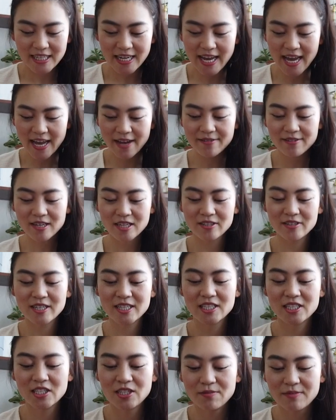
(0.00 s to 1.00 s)
today, we're
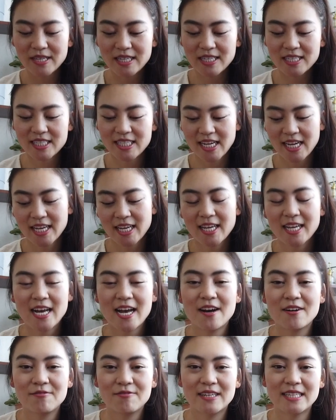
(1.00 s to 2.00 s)
going to be checking
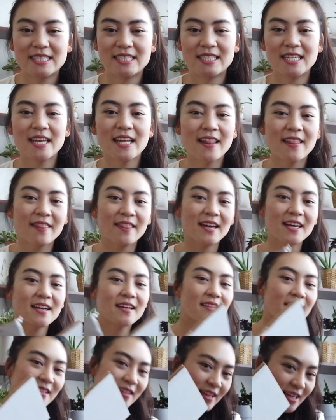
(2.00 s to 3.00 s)
out what's in
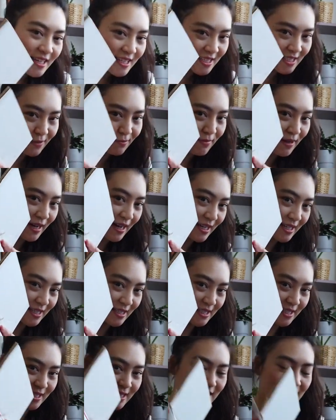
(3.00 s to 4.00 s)
this
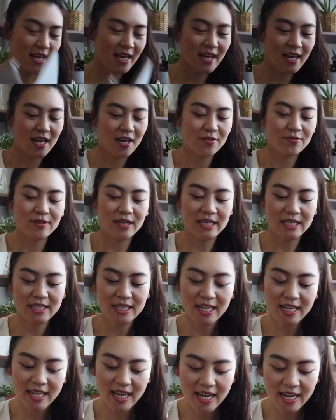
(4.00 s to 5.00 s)
box,
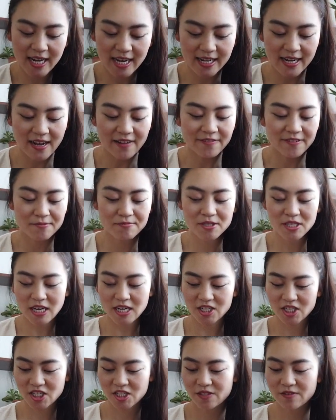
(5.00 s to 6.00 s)
which again I got from
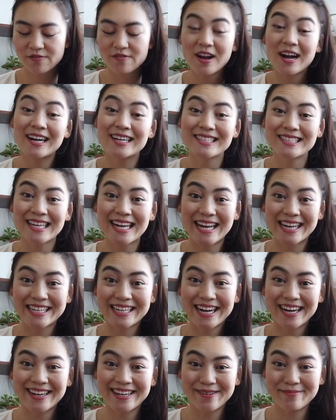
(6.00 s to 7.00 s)
Josh's Frogs. I
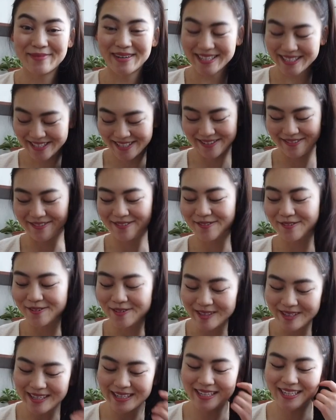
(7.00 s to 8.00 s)
got a bunch of
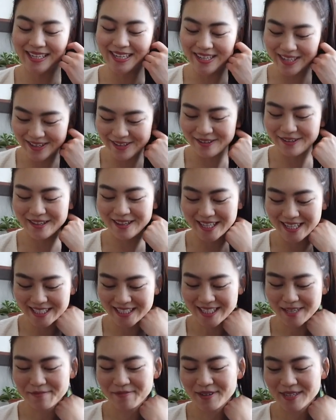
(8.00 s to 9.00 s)
cool new
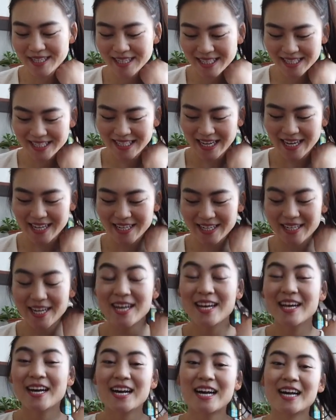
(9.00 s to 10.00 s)
things. I'm pretty excited.
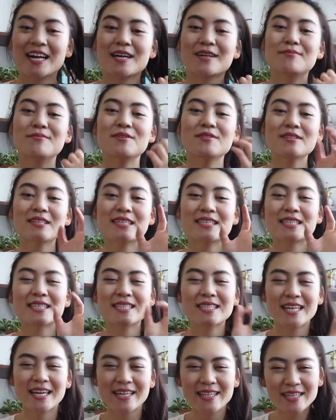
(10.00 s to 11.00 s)
I am only
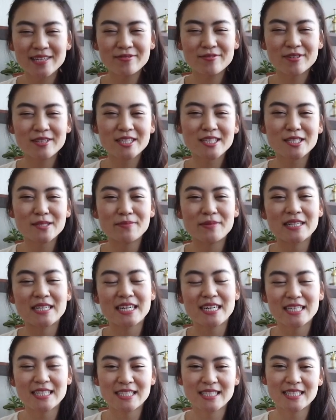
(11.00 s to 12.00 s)
slightly worried
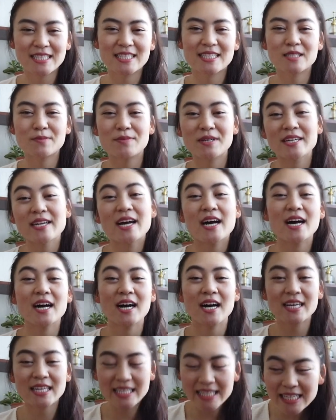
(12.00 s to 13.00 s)
because it's been
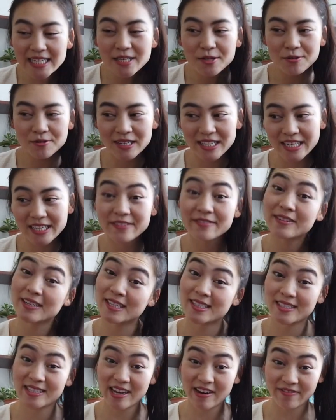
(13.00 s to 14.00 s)
a heat wave
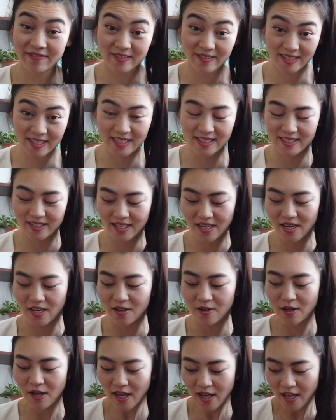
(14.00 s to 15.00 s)
in San
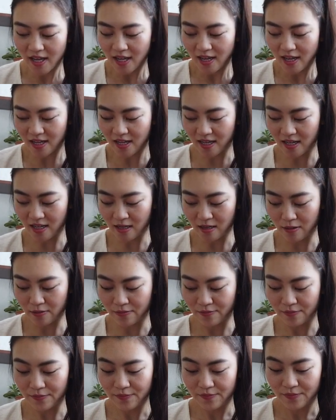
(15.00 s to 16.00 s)
Francisco.
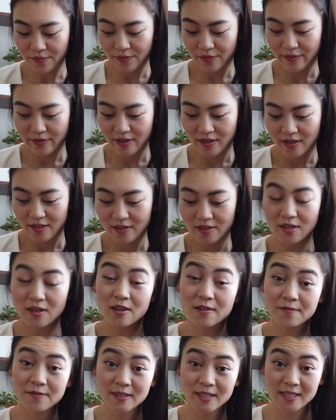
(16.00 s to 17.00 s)
So
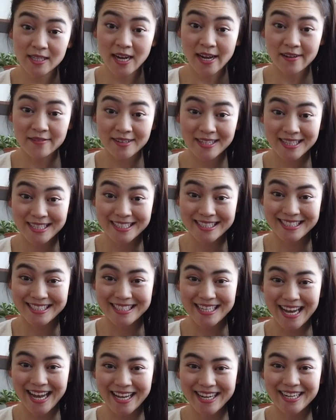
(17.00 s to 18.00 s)
hopefully not everything
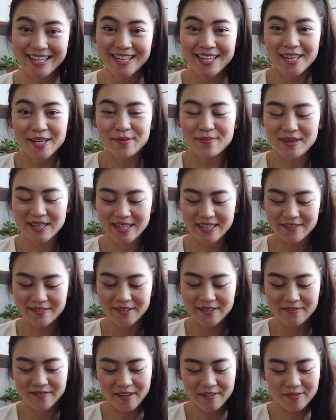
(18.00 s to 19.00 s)
is dead, but
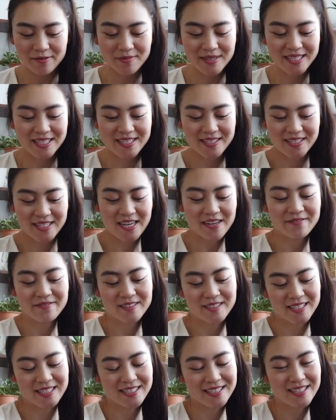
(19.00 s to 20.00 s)
if you've ever been to San
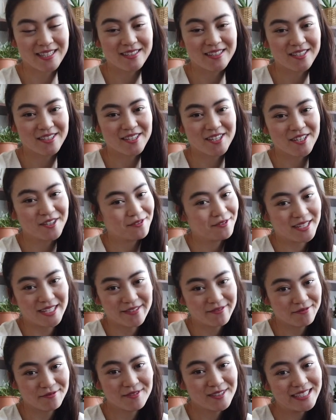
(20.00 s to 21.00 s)
Francisco, you know
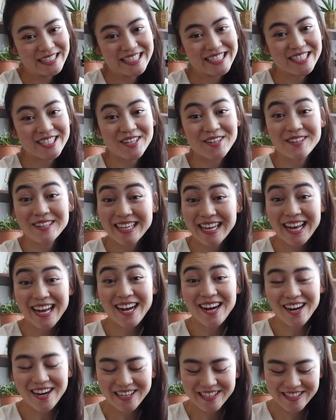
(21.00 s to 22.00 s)
we really don't
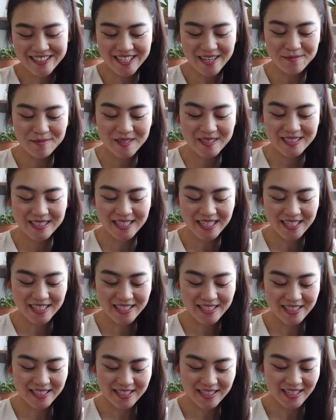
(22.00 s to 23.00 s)
get hot summers,
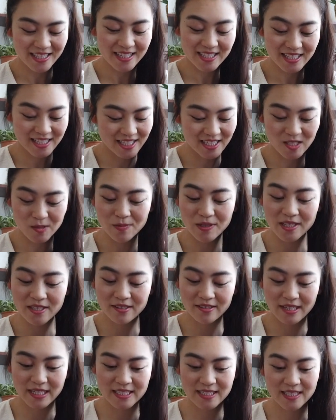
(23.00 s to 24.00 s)
and it's just been
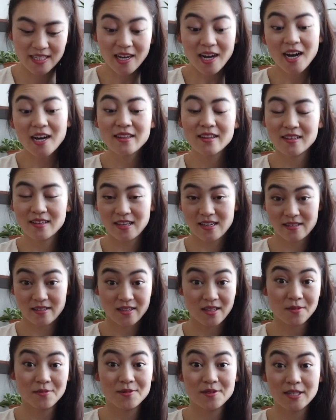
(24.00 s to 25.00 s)
crazy hot the
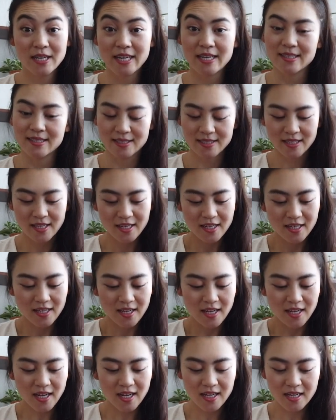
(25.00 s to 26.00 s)
last couple days.
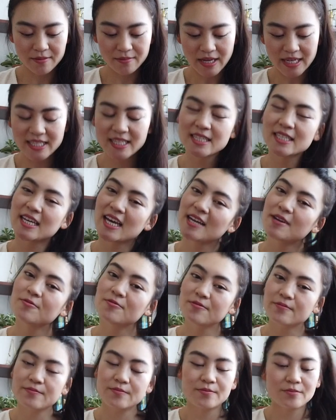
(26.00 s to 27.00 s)
I did
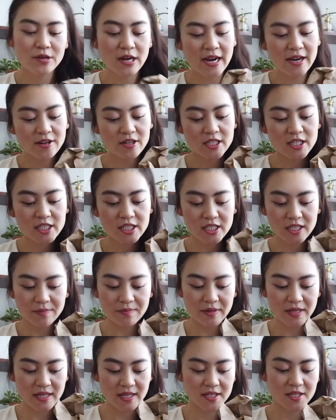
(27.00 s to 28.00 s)
get priority
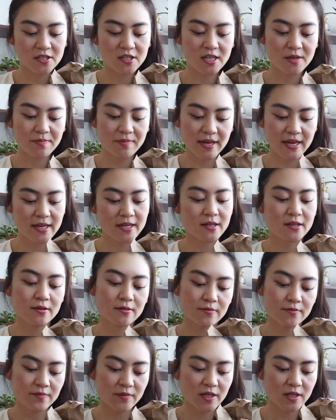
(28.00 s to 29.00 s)
shipping, and you could pick,
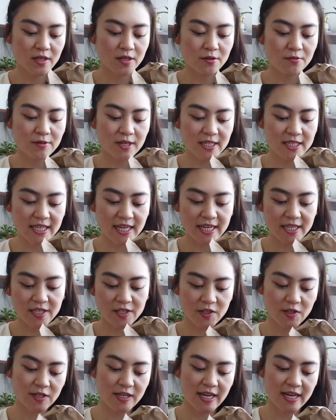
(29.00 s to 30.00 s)
you know, 1 day,
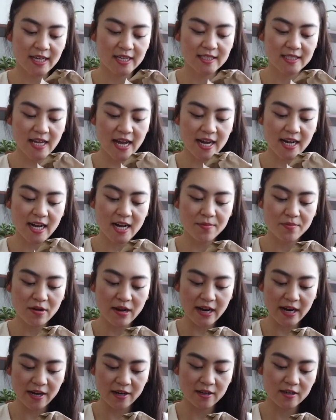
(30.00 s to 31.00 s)
2 days. I got
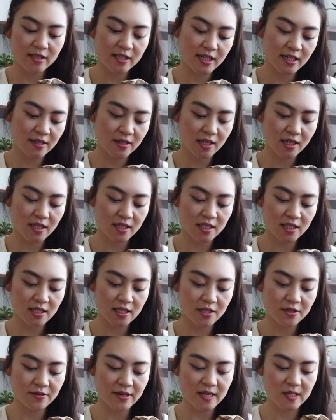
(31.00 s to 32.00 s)
priority
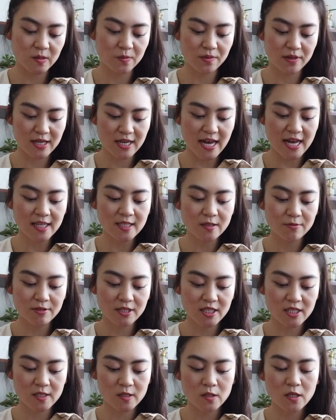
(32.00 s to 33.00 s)
USPS,
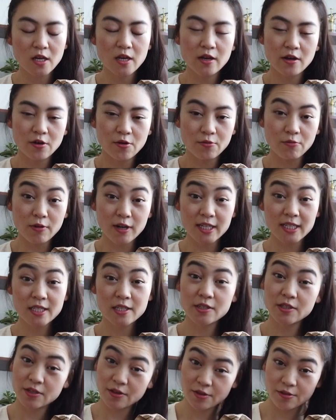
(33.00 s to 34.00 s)
which is
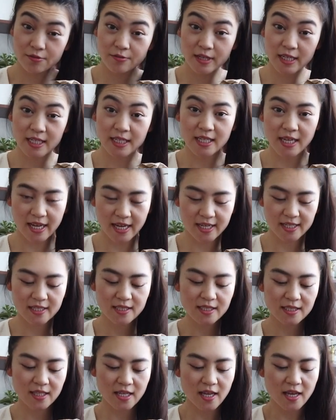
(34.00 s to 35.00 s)
1 to 3
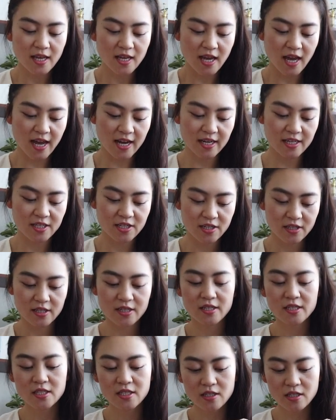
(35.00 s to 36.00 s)
days, and it
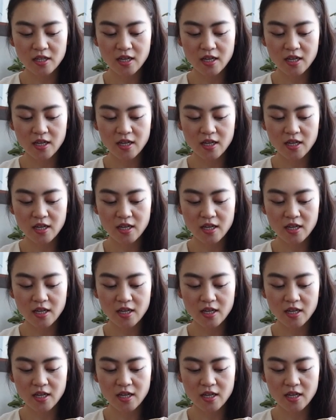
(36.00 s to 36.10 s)
took